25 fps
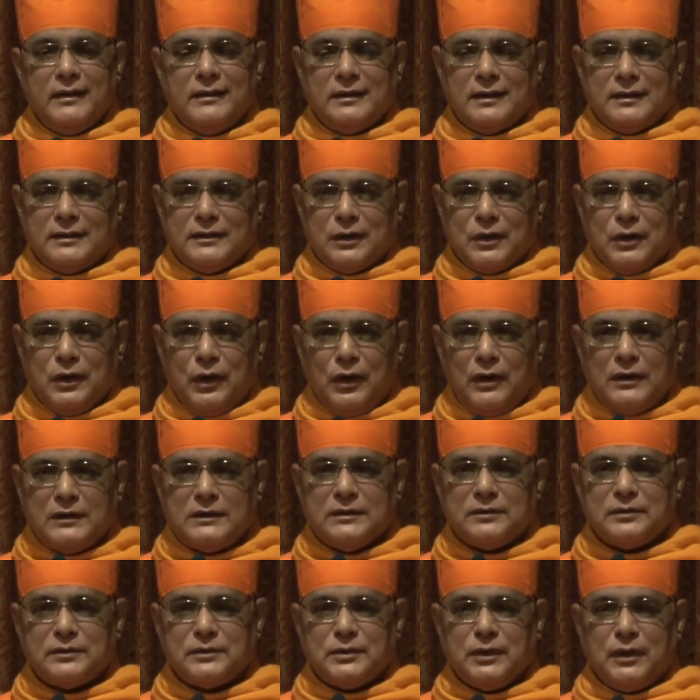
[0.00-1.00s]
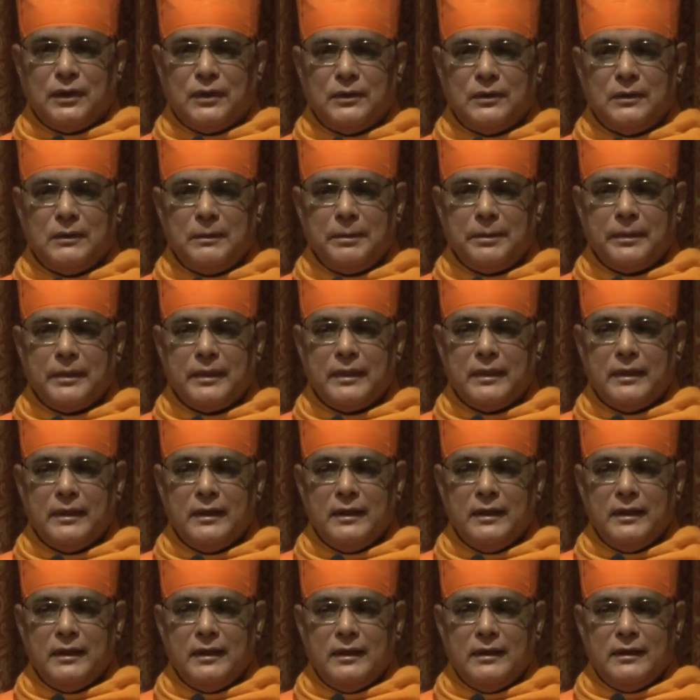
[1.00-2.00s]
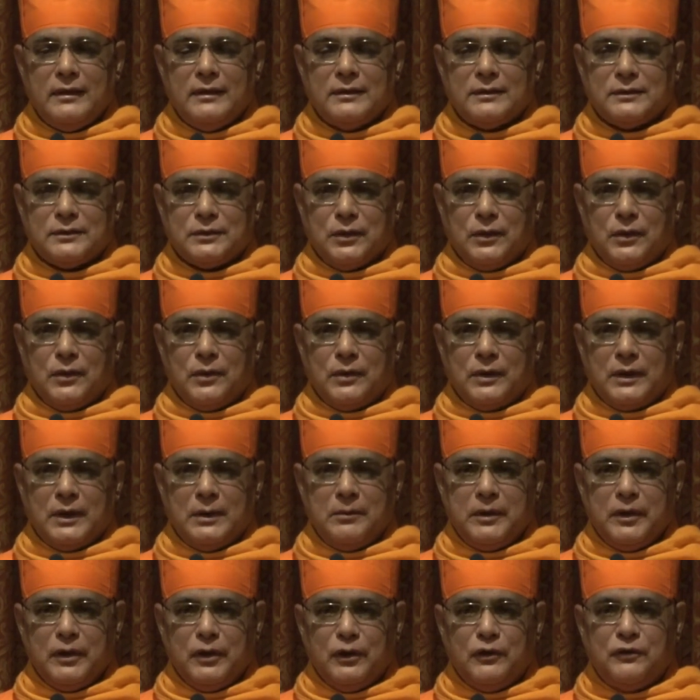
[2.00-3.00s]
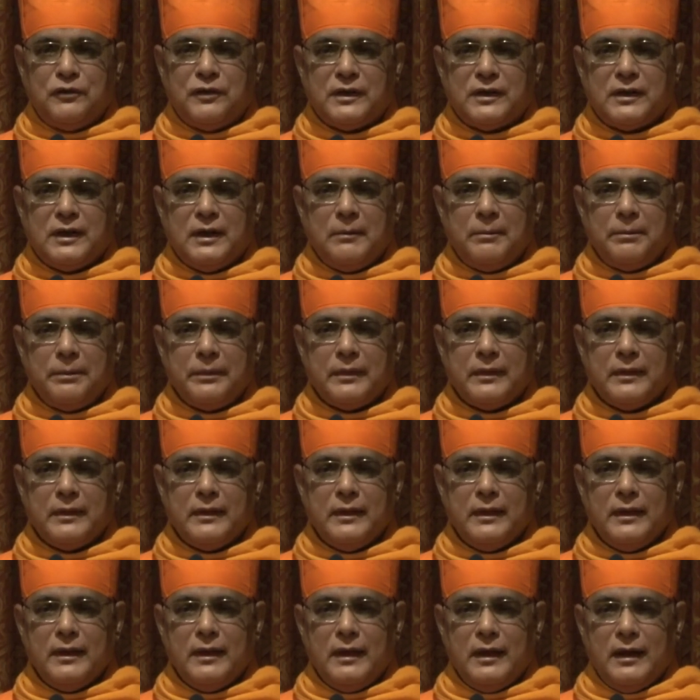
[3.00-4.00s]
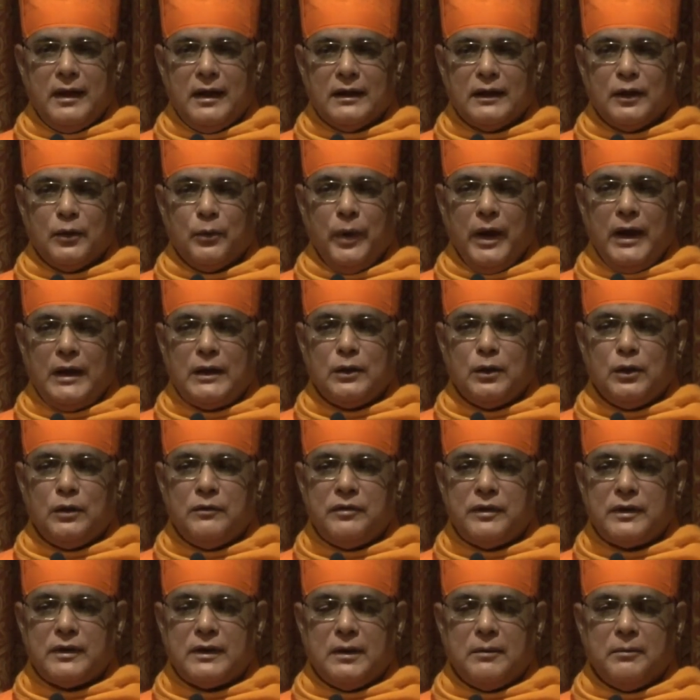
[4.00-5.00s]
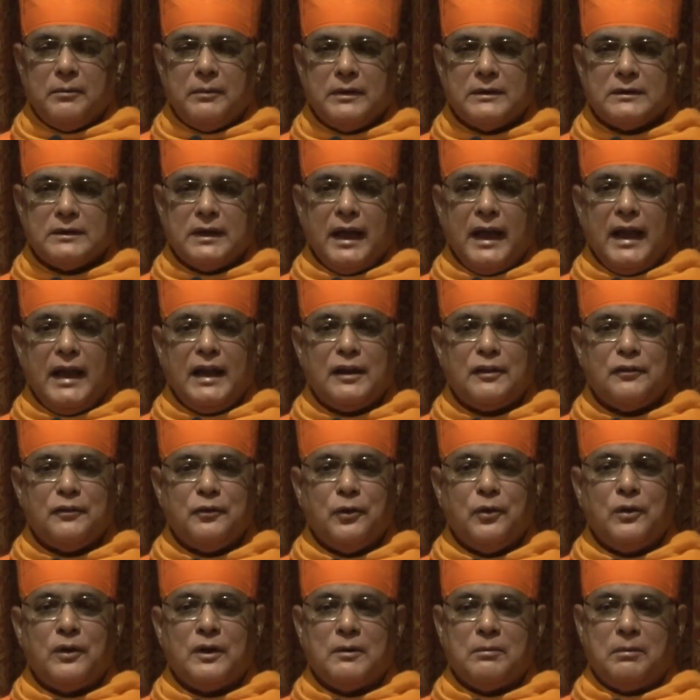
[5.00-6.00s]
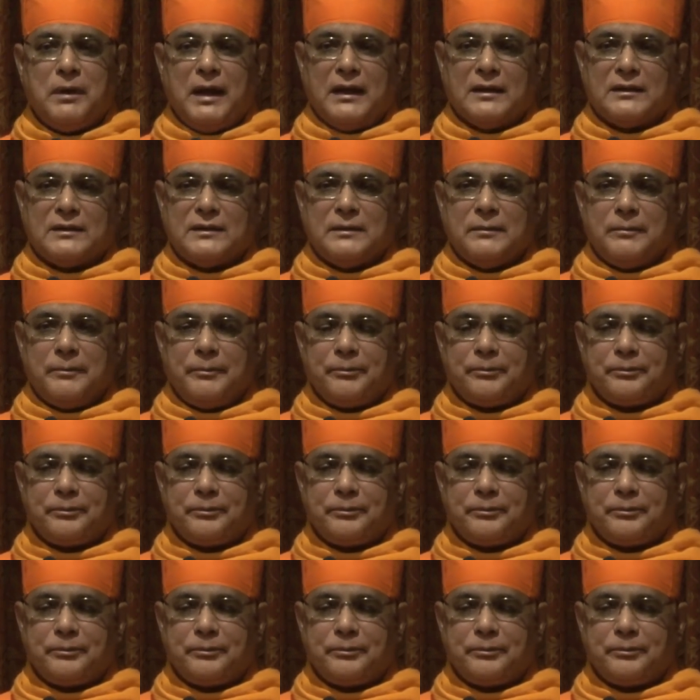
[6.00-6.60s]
There's a cause of sorrow. Sorrow can be overcome. And the way to overcome is the 8-fold paths.